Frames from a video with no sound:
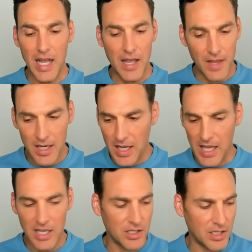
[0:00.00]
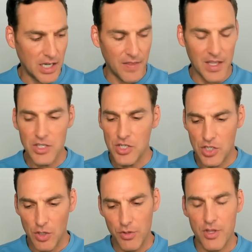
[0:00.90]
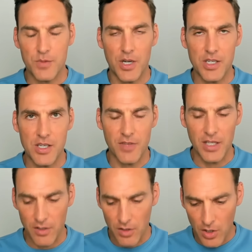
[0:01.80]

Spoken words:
And then just go through this process, like,